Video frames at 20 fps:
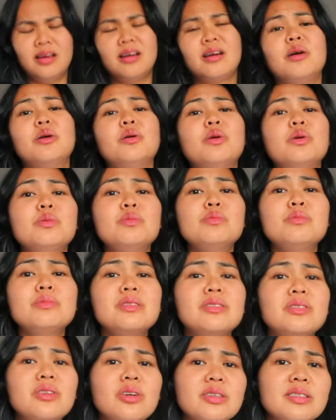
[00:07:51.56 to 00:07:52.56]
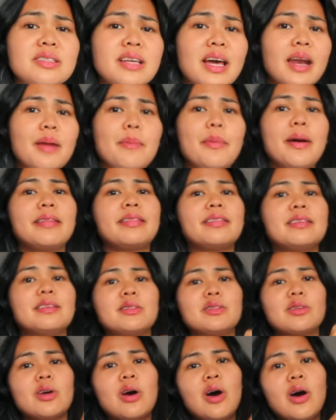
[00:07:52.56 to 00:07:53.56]
oh so sad about
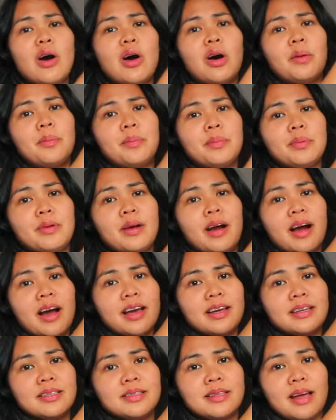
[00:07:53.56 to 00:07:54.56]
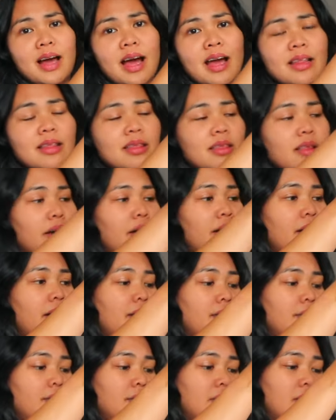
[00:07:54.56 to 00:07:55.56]
this top guys i
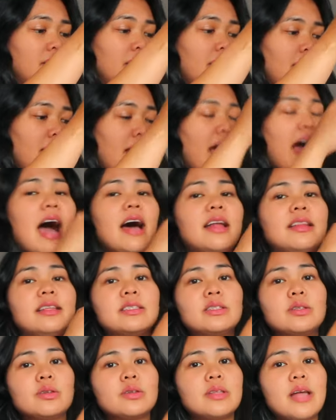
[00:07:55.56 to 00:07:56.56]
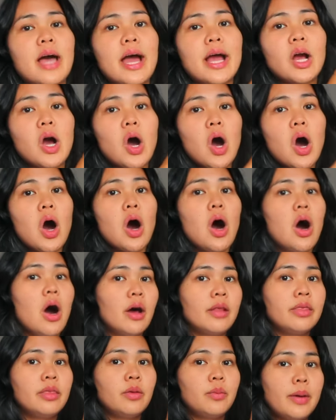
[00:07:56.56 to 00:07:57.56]
loved how this looked like
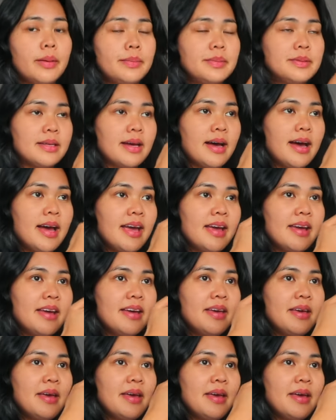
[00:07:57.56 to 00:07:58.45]
on the website